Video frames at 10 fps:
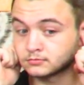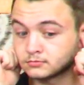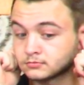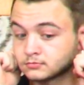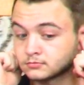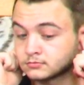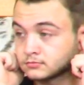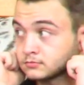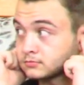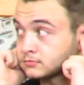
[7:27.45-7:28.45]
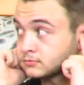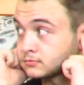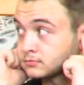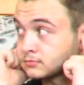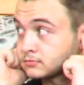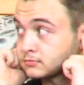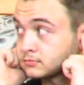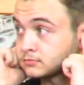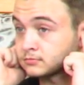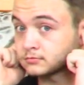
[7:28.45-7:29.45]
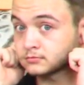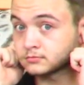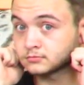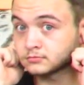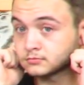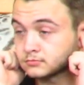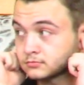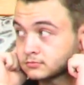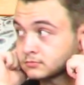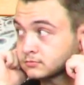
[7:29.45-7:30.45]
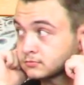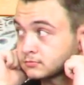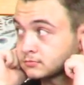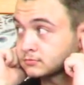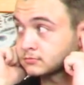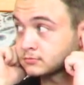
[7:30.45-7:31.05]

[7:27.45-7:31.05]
[no speech]